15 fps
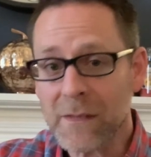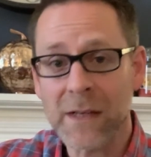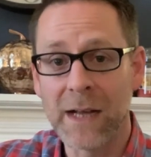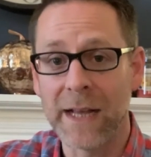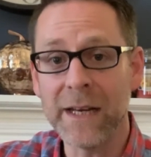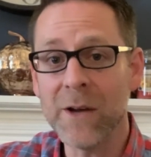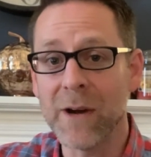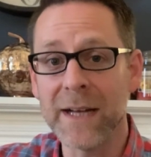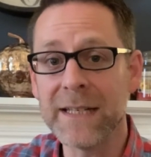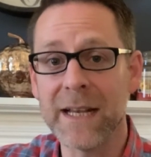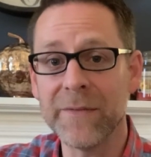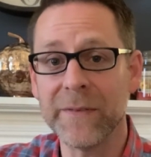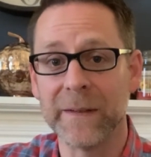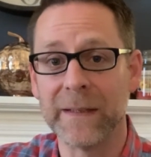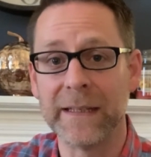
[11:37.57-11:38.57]
I know I
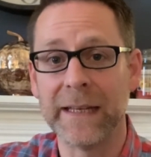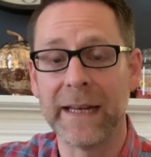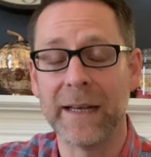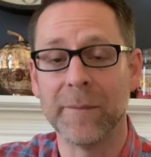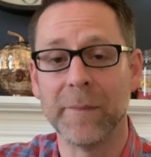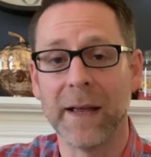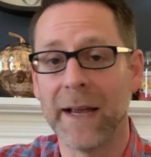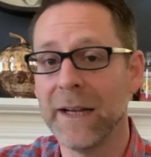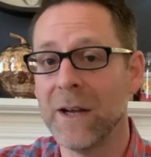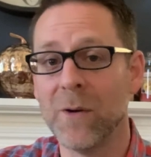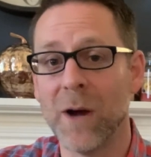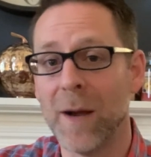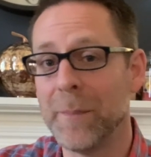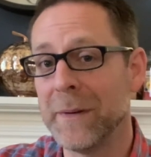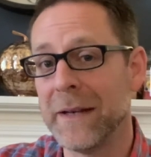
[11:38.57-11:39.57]
definitely am. I go
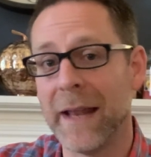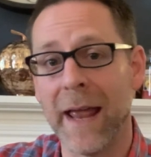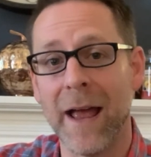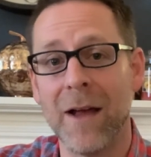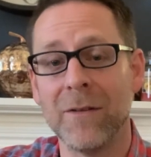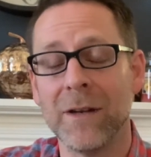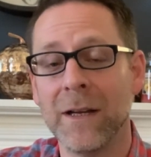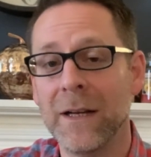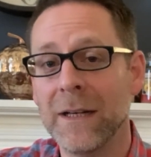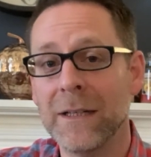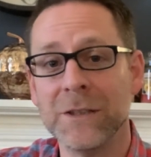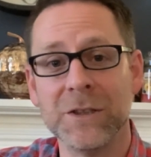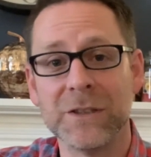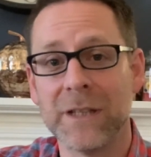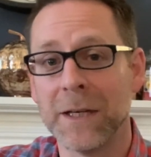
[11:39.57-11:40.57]
up and down
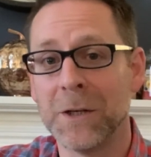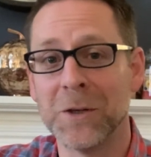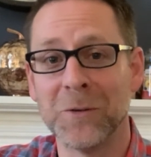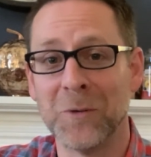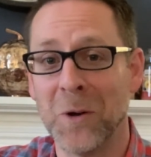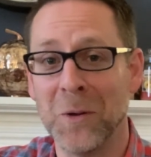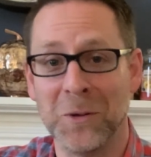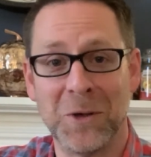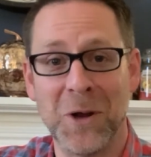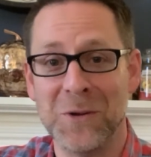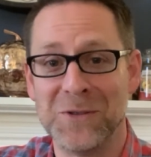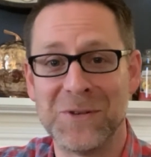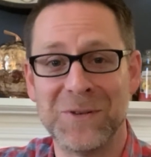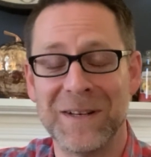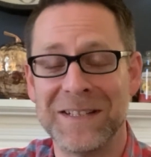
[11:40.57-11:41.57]
just like on a roller
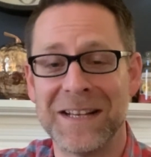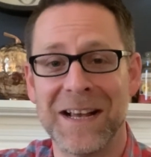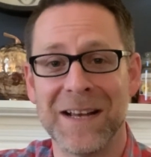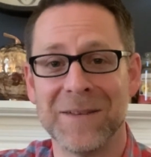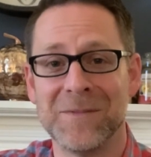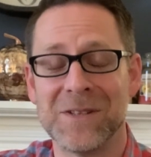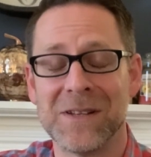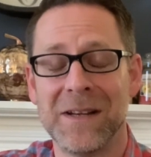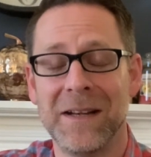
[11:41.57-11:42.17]
coaster at times,